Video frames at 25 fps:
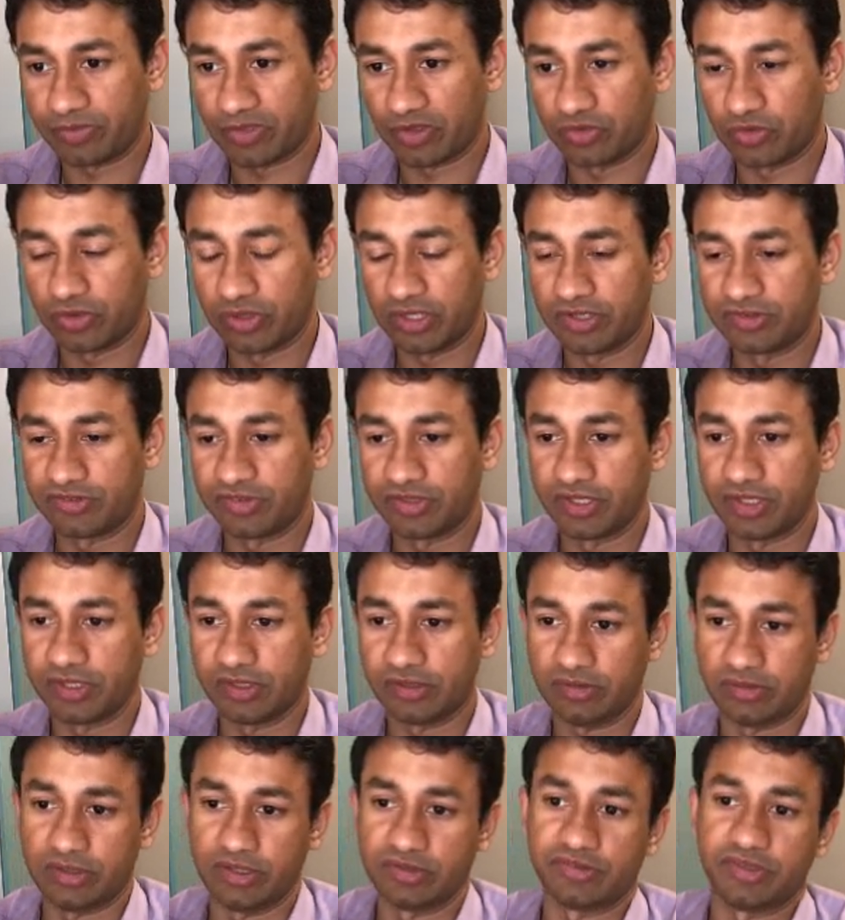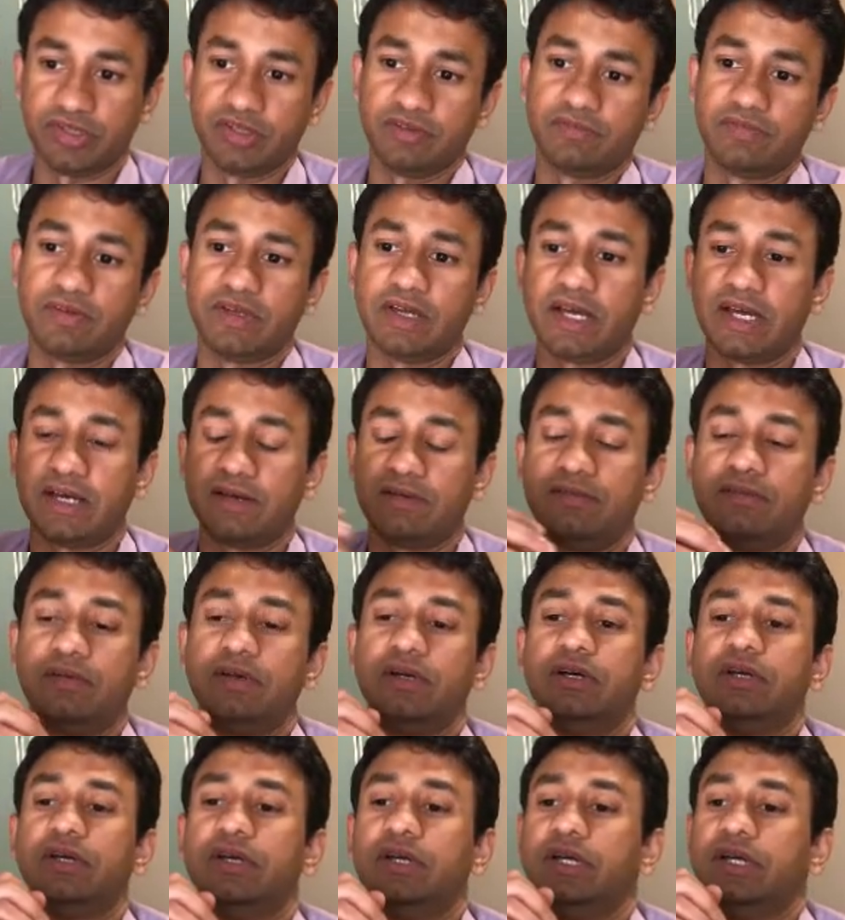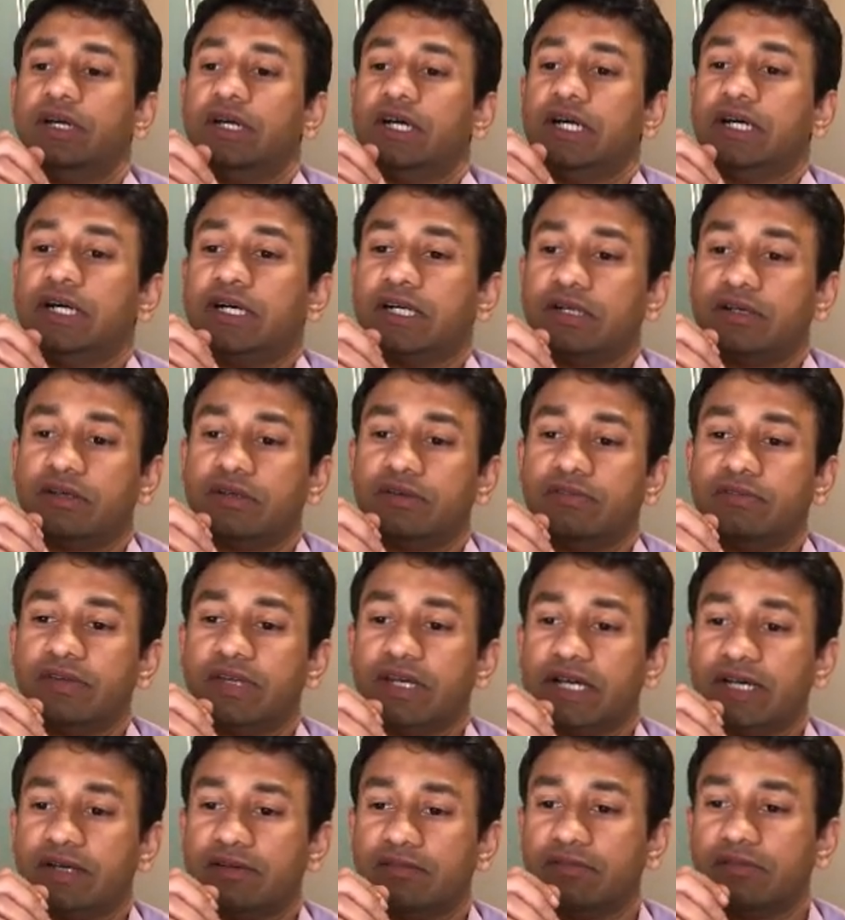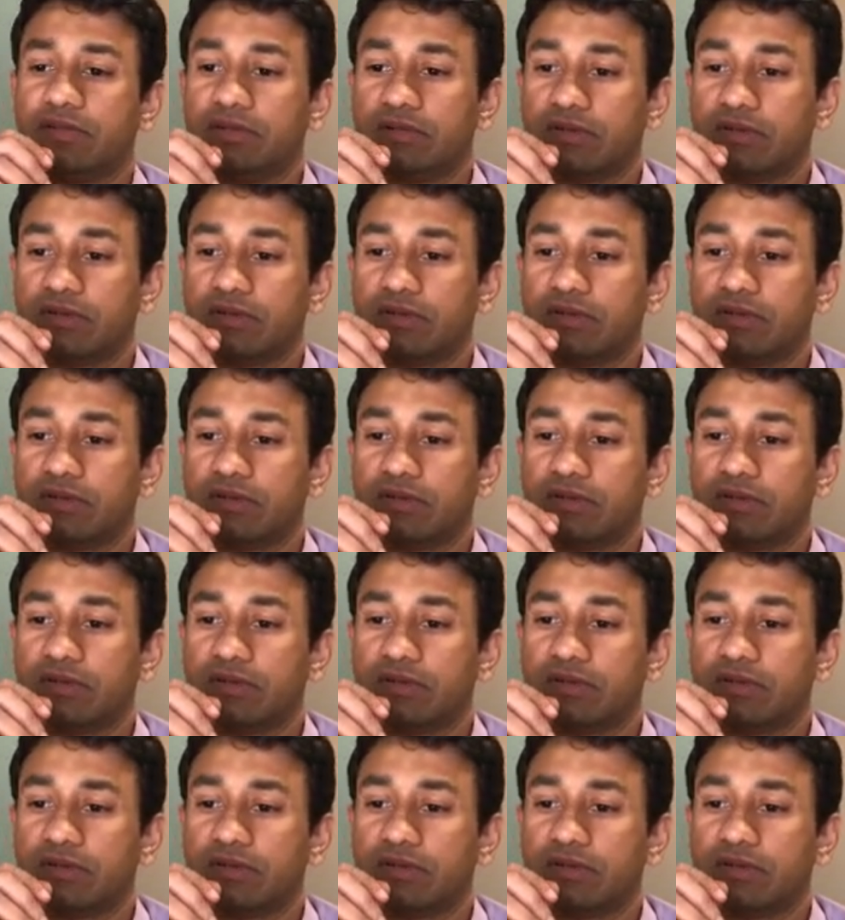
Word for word: So let's say let's say we have uh, uh, we have